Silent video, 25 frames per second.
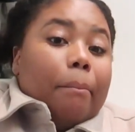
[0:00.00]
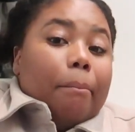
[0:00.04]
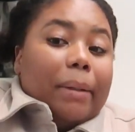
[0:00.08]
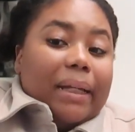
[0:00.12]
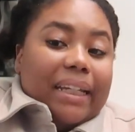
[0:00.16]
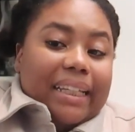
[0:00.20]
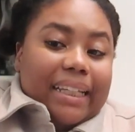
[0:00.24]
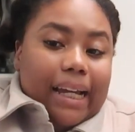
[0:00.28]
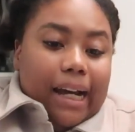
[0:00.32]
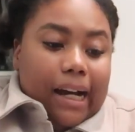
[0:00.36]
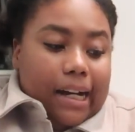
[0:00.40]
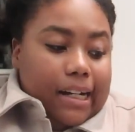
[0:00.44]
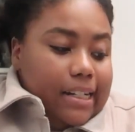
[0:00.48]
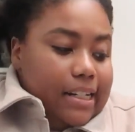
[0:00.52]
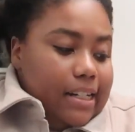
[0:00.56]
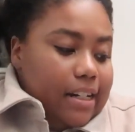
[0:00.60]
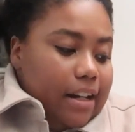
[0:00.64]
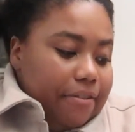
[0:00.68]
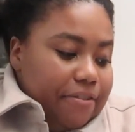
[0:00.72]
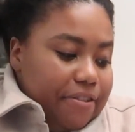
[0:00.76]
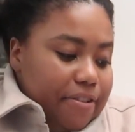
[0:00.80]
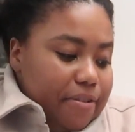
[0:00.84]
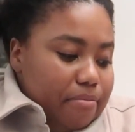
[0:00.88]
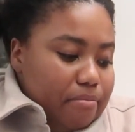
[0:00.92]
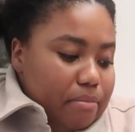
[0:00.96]
But yeah,
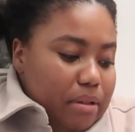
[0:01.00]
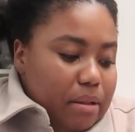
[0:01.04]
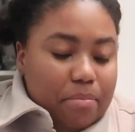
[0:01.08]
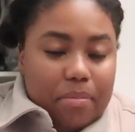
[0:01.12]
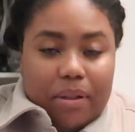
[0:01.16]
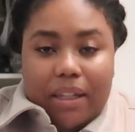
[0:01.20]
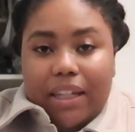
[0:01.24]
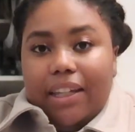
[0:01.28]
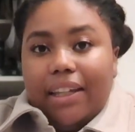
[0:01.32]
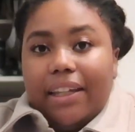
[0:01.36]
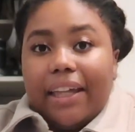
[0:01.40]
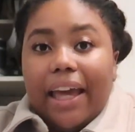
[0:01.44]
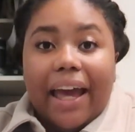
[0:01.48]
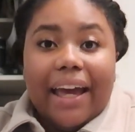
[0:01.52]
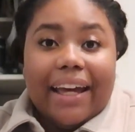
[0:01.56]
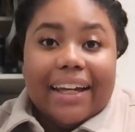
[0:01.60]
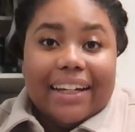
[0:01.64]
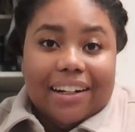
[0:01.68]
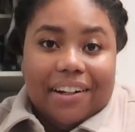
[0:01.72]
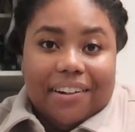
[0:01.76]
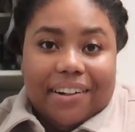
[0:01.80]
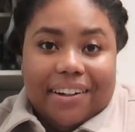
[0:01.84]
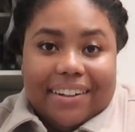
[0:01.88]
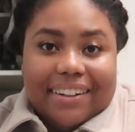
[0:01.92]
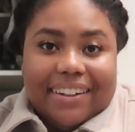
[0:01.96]
enough of me being
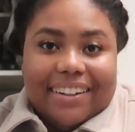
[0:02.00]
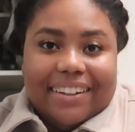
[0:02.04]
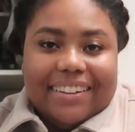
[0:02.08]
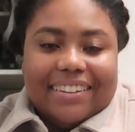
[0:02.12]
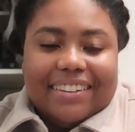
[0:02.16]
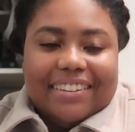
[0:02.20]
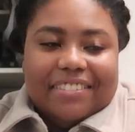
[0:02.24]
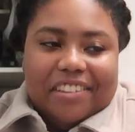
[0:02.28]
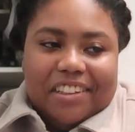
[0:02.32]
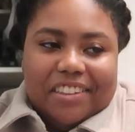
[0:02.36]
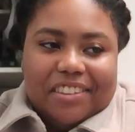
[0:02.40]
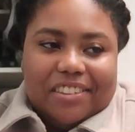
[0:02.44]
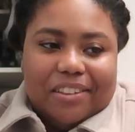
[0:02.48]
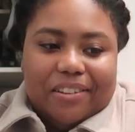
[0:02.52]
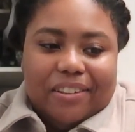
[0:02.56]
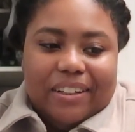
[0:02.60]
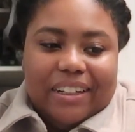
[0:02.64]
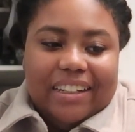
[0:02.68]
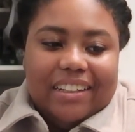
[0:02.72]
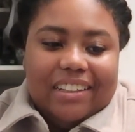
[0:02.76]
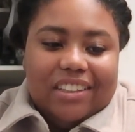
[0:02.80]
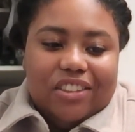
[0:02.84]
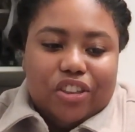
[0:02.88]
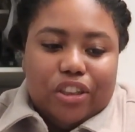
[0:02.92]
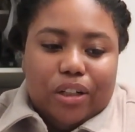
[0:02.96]
chaotic. Let's go
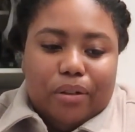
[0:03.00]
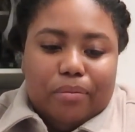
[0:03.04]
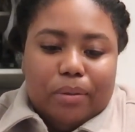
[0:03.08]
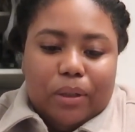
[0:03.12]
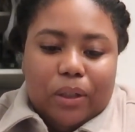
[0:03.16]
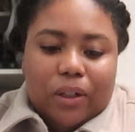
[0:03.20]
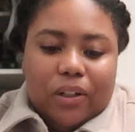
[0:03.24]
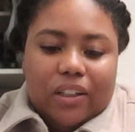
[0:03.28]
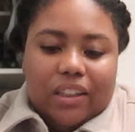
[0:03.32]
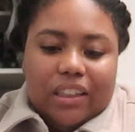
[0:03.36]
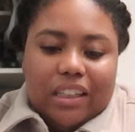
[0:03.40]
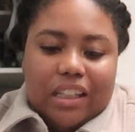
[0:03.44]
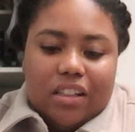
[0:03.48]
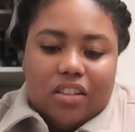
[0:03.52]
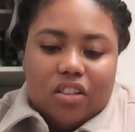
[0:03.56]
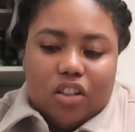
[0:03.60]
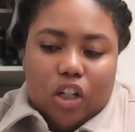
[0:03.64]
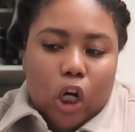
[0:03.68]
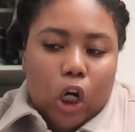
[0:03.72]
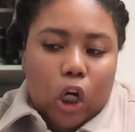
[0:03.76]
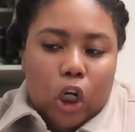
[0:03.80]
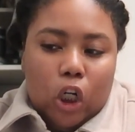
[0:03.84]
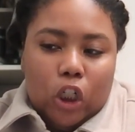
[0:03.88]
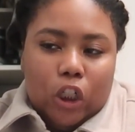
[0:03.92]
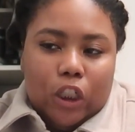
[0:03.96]
ahead and jump on this
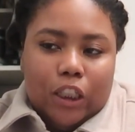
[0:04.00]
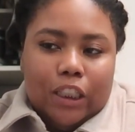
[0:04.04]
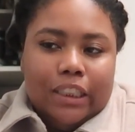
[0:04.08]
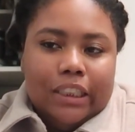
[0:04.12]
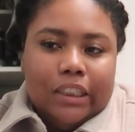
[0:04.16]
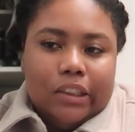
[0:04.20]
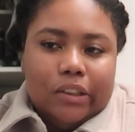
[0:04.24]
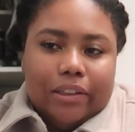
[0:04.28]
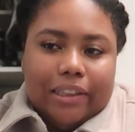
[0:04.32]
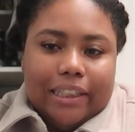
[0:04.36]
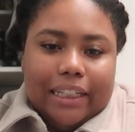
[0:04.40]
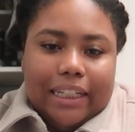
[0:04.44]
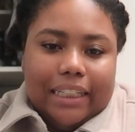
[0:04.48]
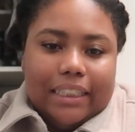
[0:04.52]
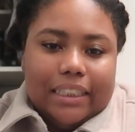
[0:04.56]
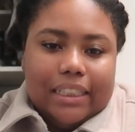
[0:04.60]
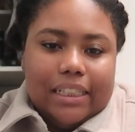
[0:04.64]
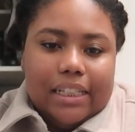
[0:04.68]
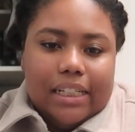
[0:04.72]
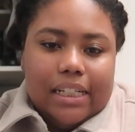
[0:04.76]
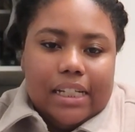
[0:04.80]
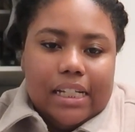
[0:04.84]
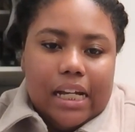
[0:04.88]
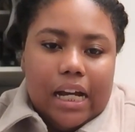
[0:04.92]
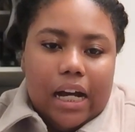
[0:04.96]
call so that
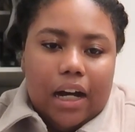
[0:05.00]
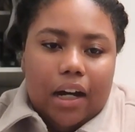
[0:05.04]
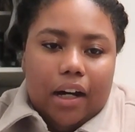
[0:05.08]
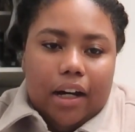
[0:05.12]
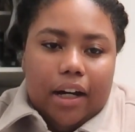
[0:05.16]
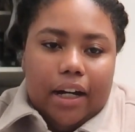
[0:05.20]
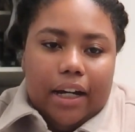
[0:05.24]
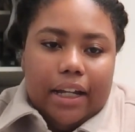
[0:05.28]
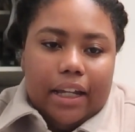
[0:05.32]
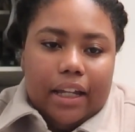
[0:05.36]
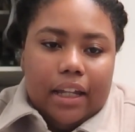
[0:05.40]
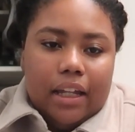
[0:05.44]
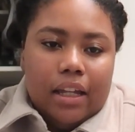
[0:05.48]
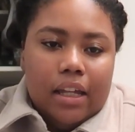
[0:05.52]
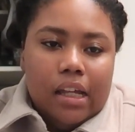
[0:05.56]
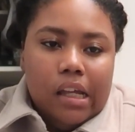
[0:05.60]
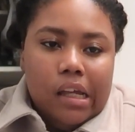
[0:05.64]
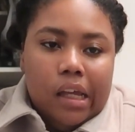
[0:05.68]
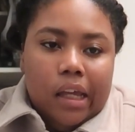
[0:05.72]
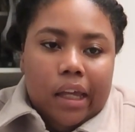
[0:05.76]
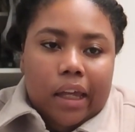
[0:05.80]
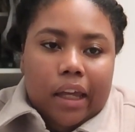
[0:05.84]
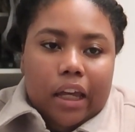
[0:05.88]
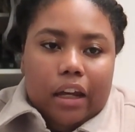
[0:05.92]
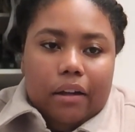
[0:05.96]
I
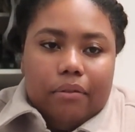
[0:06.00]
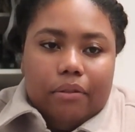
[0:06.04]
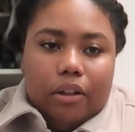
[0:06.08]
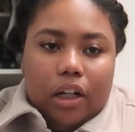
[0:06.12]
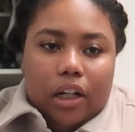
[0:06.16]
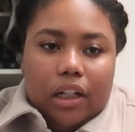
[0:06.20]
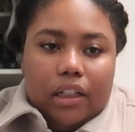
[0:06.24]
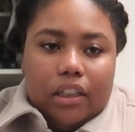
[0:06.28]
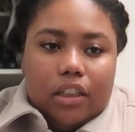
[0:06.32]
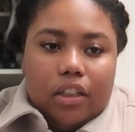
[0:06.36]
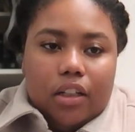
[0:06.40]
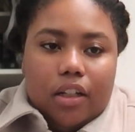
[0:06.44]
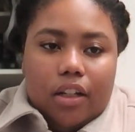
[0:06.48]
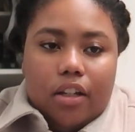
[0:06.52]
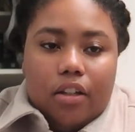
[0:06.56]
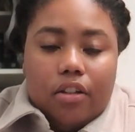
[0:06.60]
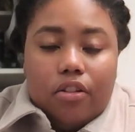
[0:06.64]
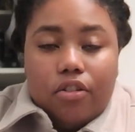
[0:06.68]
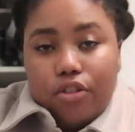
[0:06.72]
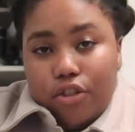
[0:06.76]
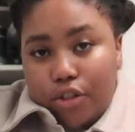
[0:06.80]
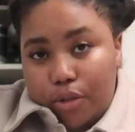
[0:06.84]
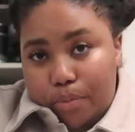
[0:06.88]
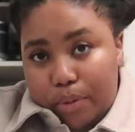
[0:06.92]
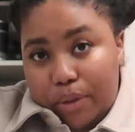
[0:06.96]
am not
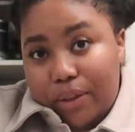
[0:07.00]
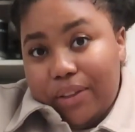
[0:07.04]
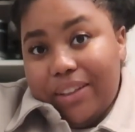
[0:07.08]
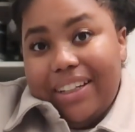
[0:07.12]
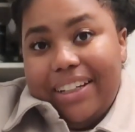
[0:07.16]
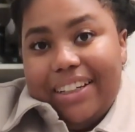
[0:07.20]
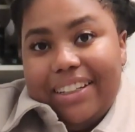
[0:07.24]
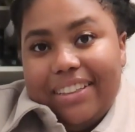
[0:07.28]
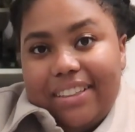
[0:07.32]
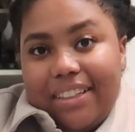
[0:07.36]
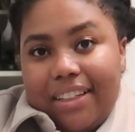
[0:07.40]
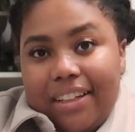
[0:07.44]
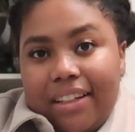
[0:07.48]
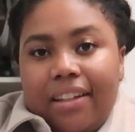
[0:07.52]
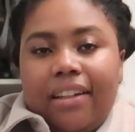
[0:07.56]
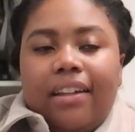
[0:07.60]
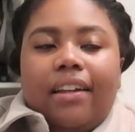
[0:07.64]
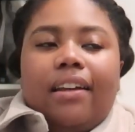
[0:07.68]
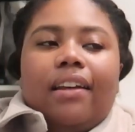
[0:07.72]
super late.